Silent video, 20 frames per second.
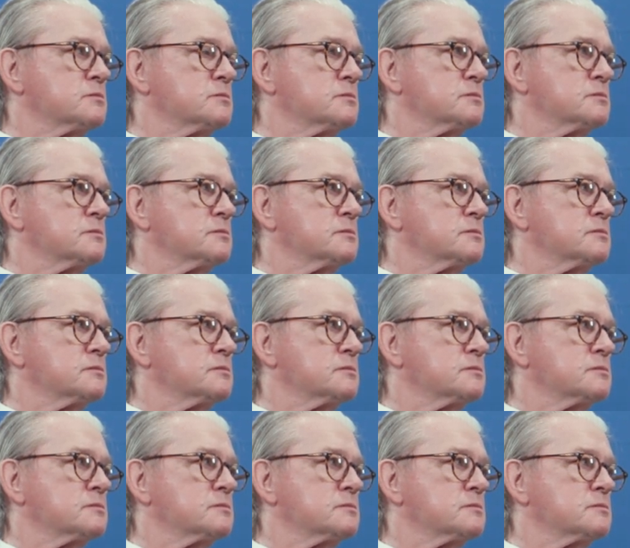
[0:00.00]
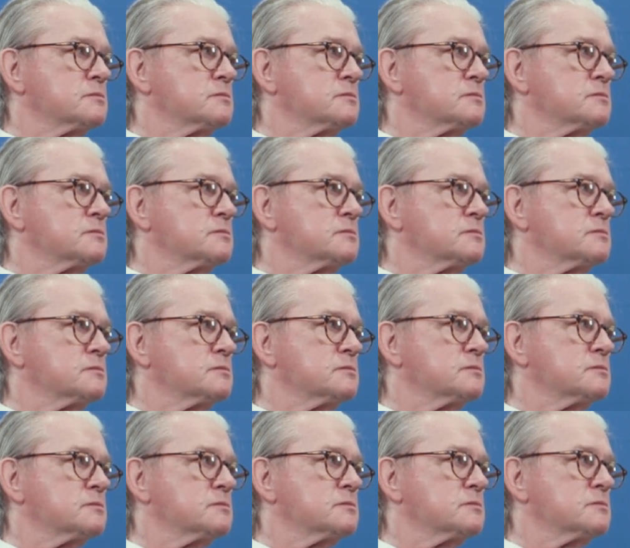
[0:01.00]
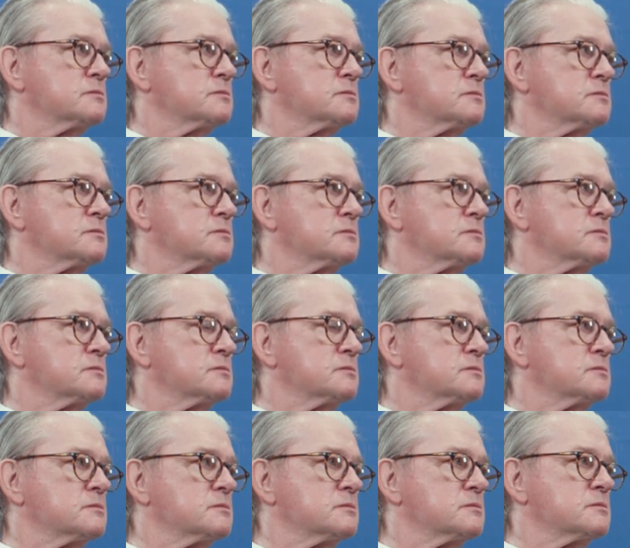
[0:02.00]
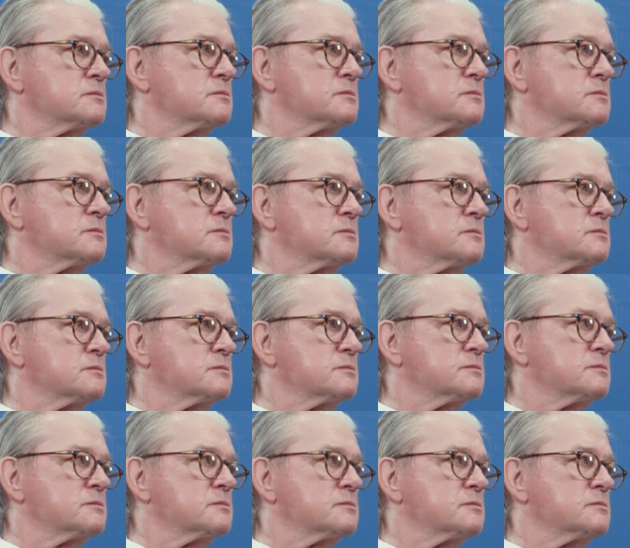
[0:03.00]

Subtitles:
(silent)